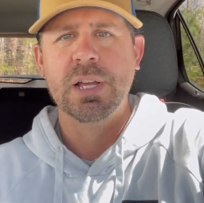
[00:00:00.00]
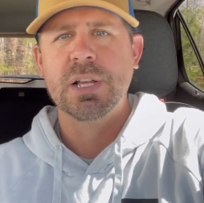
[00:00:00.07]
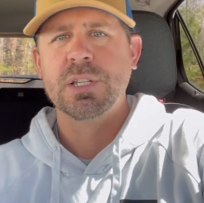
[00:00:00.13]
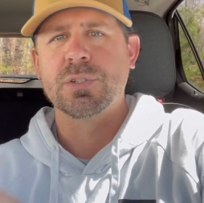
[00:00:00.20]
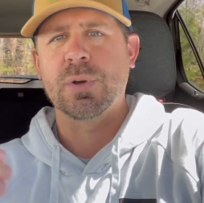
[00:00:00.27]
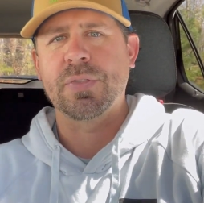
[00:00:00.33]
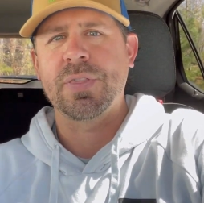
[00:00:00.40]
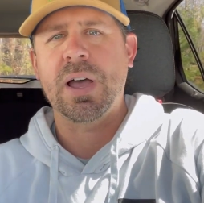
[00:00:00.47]

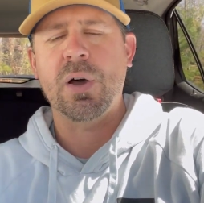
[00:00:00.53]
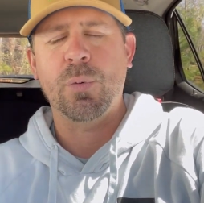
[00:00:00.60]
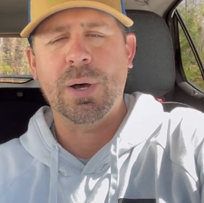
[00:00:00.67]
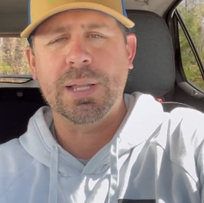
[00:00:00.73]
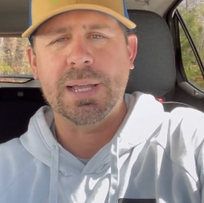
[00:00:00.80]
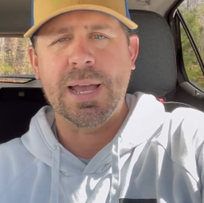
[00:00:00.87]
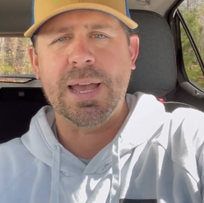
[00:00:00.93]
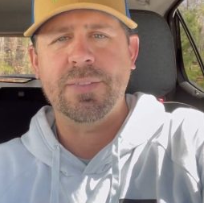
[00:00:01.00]
So I thought
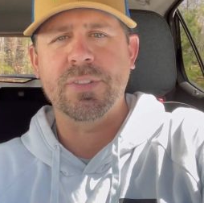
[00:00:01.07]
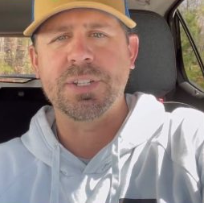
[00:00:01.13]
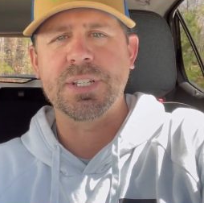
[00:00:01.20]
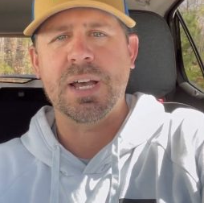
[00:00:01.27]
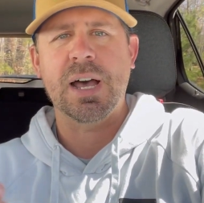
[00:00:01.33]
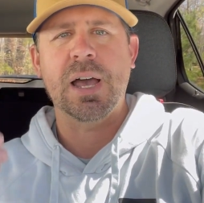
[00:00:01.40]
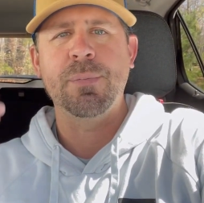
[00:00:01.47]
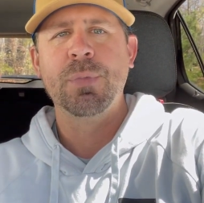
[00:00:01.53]
while I had the
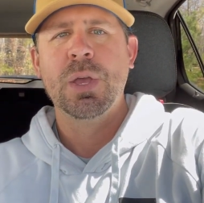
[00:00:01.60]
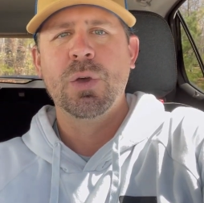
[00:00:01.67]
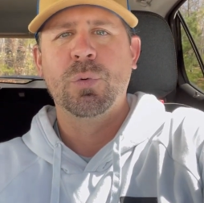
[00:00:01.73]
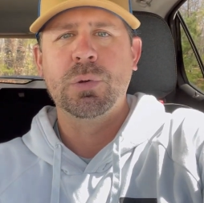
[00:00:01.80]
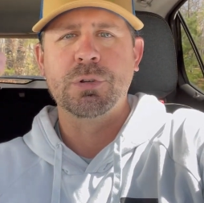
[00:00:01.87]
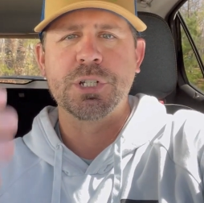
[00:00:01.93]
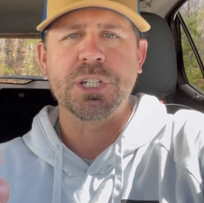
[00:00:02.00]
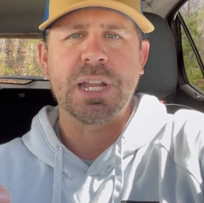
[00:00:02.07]
time,
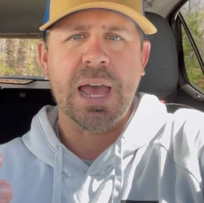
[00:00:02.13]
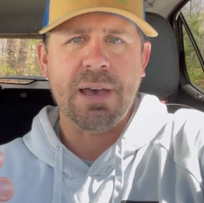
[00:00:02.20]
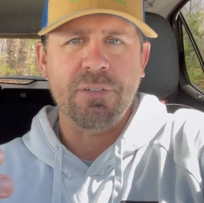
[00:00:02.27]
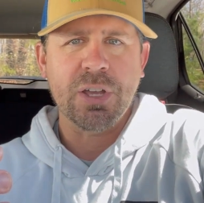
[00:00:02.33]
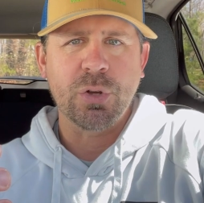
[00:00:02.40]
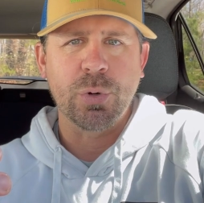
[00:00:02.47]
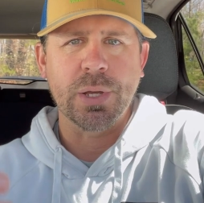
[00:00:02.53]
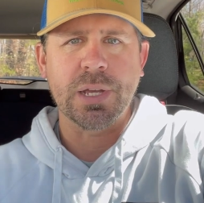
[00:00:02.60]
we would just have
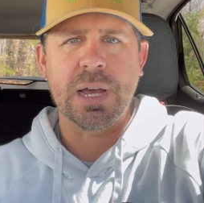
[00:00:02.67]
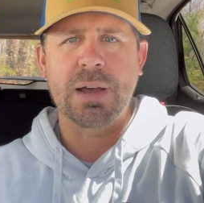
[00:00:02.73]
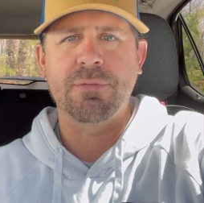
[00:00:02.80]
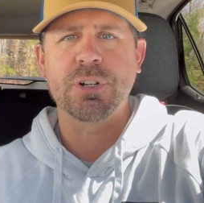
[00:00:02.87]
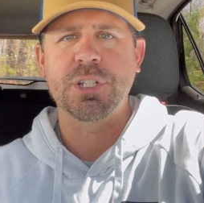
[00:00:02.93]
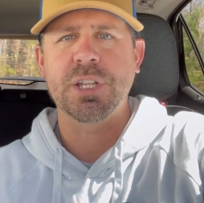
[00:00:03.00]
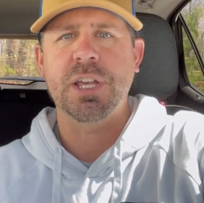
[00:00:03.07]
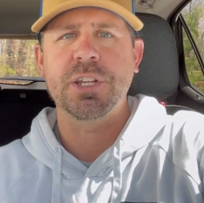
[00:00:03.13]
a quick
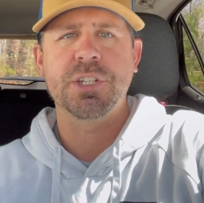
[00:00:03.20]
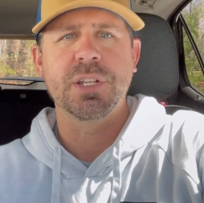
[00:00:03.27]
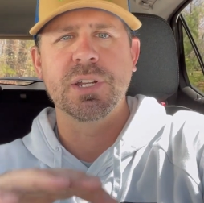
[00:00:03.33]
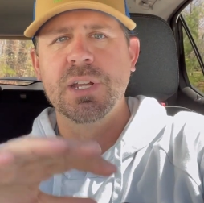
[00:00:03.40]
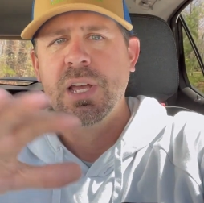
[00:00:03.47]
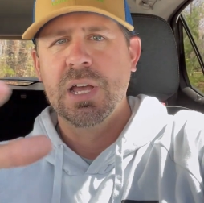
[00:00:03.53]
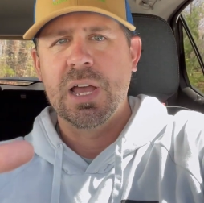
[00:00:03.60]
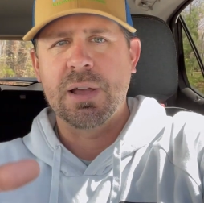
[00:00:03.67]

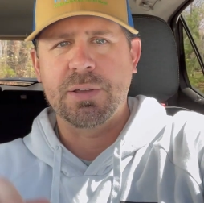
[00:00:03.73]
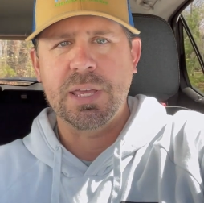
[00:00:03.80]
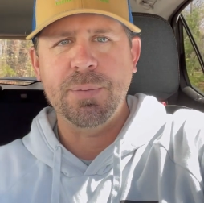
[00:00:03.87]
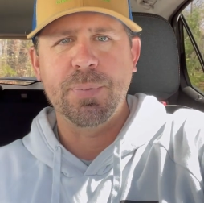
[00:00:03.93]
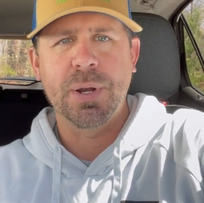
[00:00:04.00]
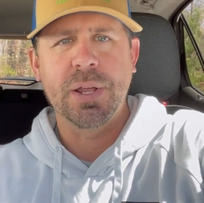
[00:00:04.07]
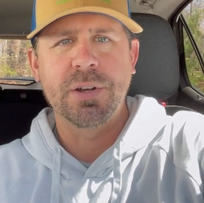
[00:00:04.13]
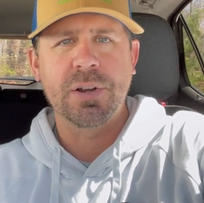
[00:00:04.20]
conversation. I keep
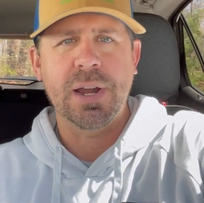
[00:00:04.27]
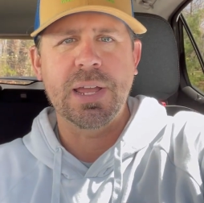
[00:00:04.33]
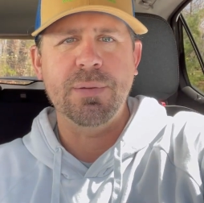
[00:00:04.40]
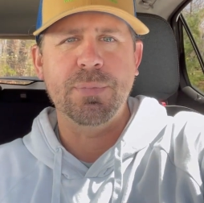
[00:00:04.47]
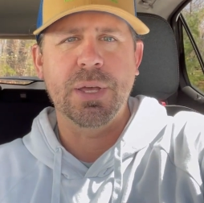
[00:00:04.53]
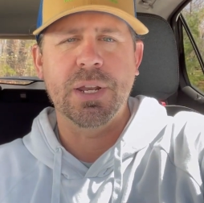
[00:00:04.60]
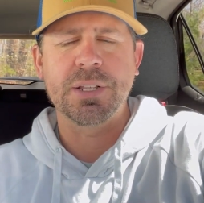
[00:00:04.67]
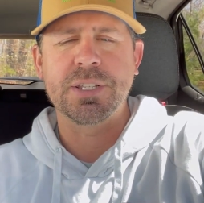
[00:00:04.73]
it under 8
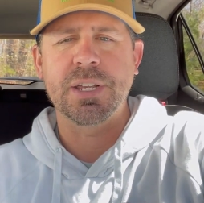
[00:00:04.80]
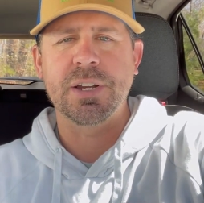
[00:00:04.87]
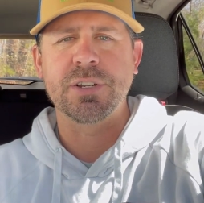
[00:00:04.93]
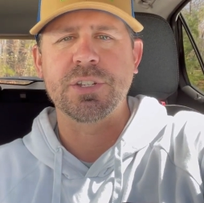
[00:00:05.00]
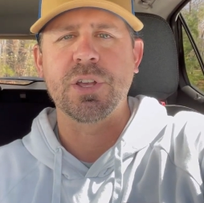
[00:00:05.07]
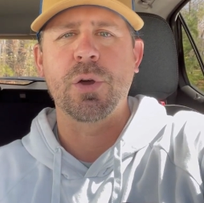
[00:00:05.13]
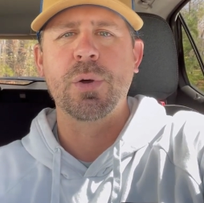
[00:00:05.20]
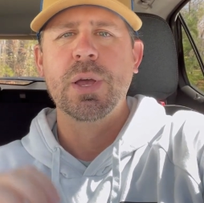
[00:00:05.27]
minutes here.
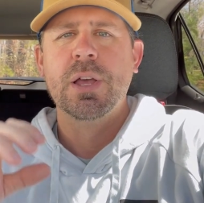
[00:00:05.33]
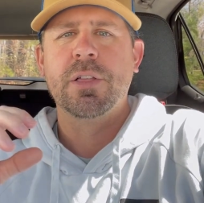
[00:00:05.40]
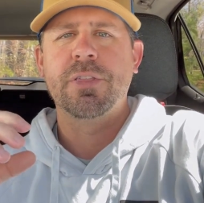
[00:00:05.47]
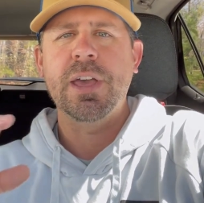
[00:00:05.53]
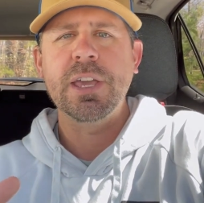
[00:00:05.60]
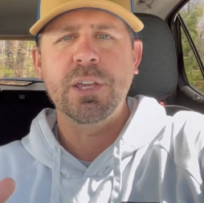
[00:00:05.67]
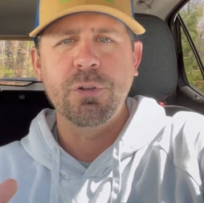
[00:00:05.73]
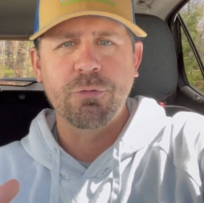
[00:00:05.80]
So
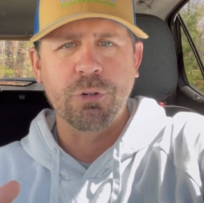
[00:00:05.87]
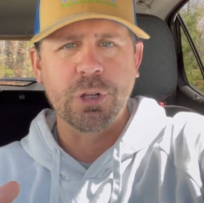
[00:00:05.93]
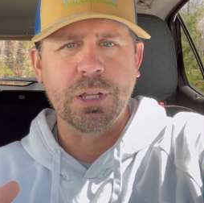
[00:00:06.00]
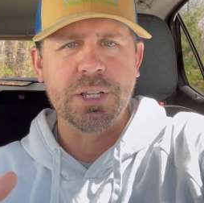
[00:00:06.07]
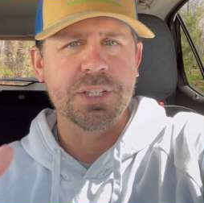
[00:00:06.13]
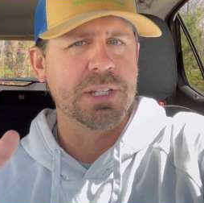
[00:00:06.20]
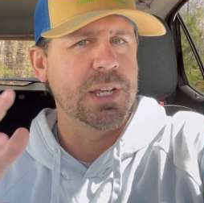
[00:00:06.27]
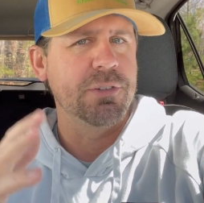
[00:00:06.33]
thank you for
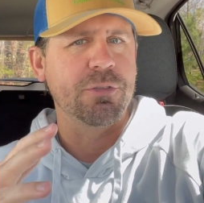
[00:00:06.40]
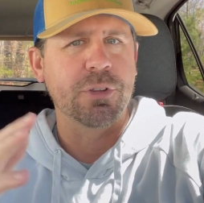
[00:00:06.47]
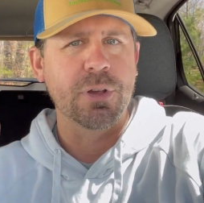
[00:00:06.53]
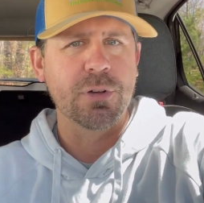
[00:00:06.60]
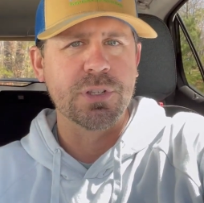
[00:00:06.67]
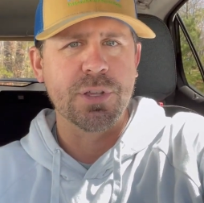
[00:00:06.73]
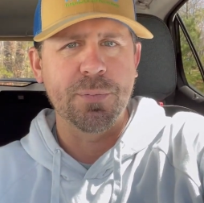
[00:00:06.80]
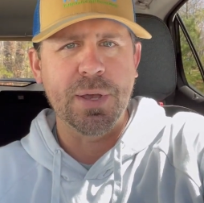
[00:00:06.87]
listening. For
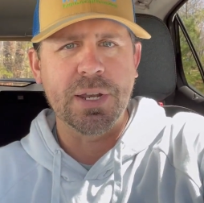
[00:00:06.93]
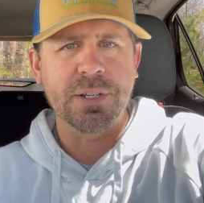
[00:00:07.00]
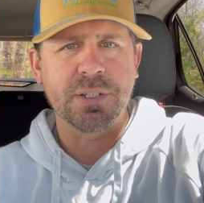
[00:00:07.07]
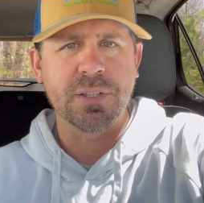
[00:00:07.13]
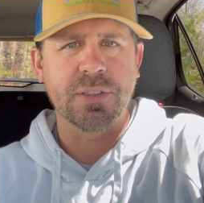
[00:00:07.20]
those that made it to